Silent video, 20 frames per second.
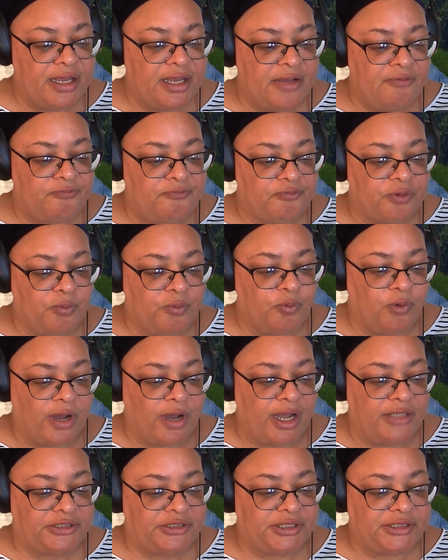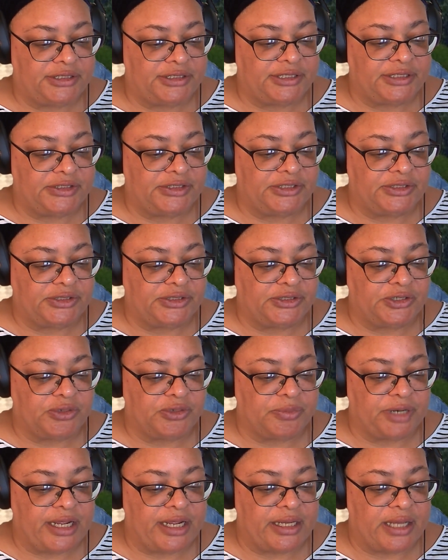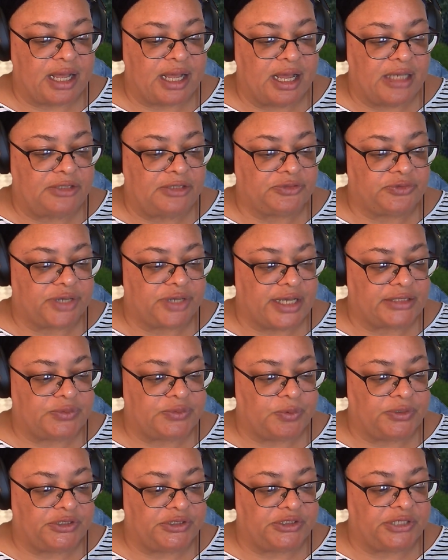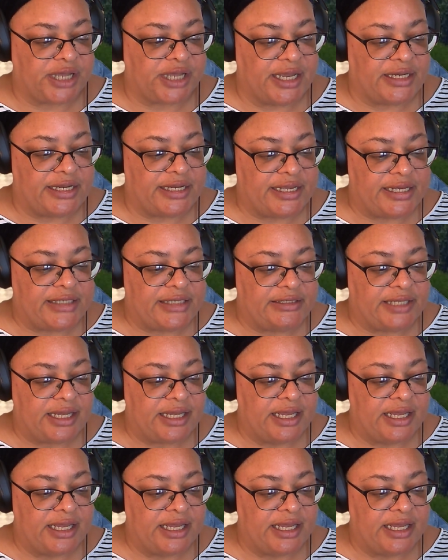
from Washington to terminate contracts with Chinese